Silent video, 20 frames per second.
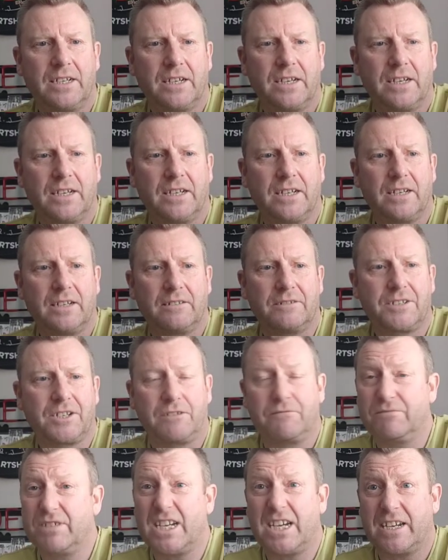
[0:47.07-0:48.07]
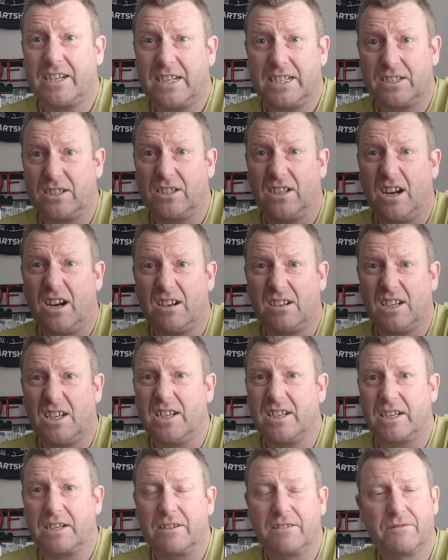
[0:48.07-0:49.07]
So yeah, it's a dark
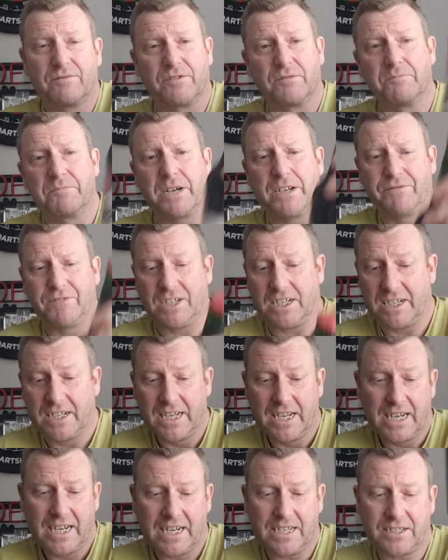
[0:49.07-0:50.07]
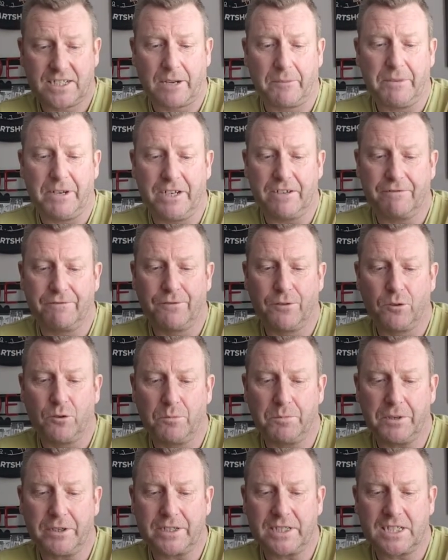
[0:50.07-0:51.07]
lager from Budvar. It's coming in at
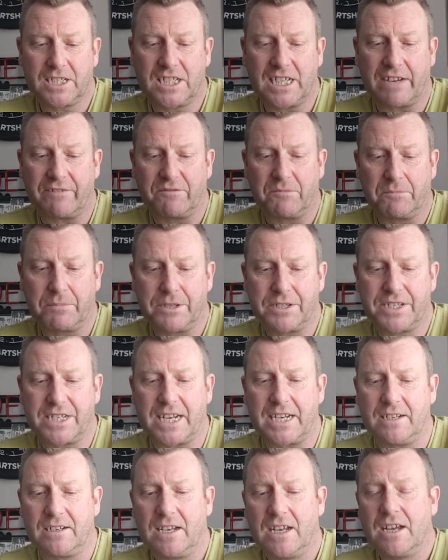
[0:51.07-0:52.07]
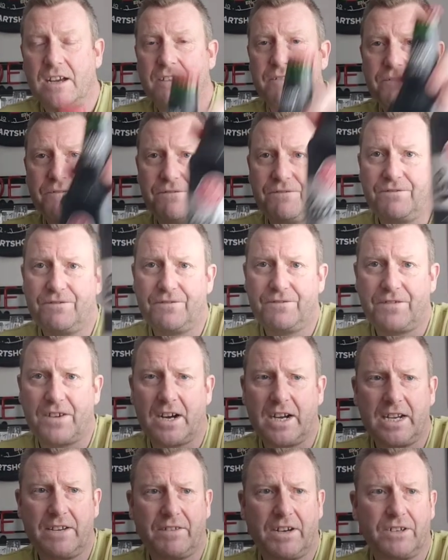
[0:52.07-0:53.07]
4.7%,
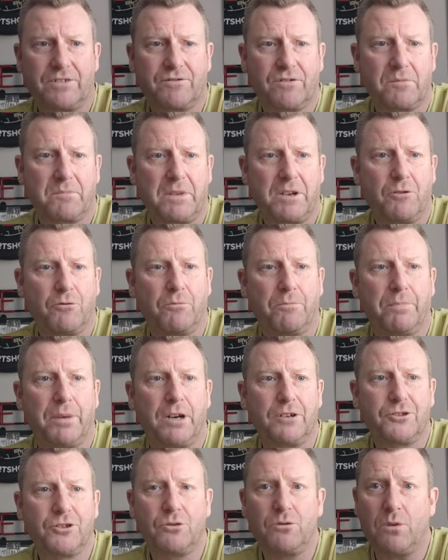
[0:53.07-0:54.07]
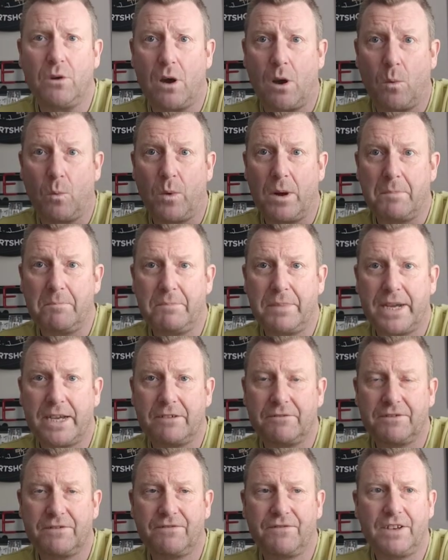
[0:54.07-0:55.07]
500ml bottle,
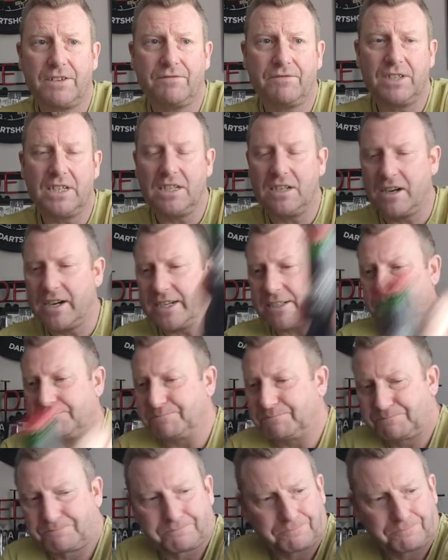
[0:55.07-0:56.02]
£1.59.